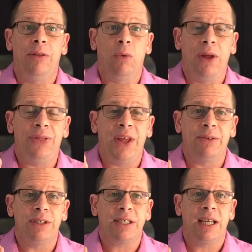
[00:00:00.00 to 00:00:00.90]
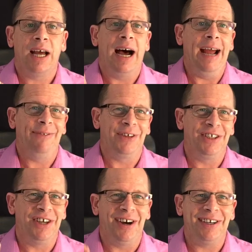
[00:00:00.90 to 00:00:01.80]
The one thing was I
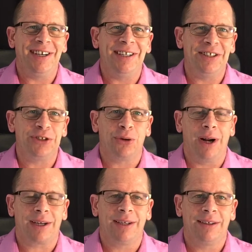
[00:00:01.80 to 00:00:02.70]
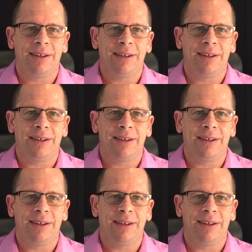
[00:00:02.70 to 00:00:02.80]
forgot it in the truck.